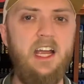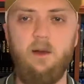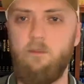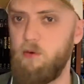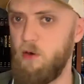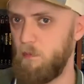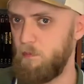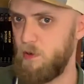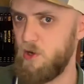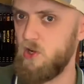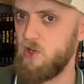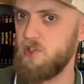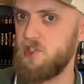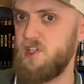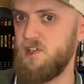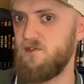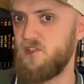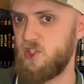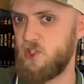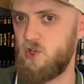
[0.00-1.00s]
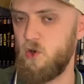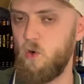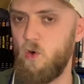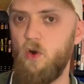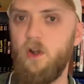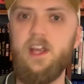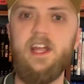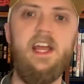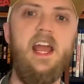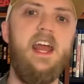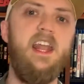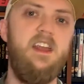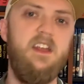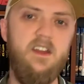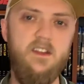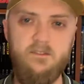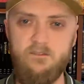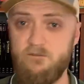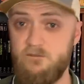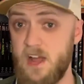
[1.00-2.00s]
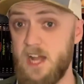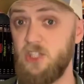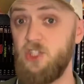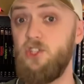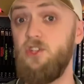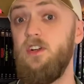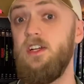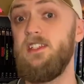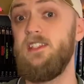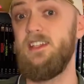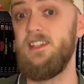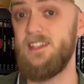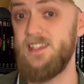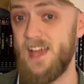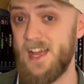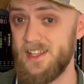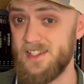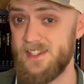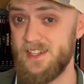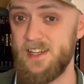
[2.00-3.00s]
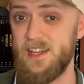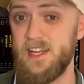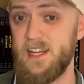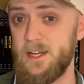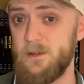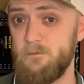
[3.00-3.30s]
a propulsive story and an adventurous intensity.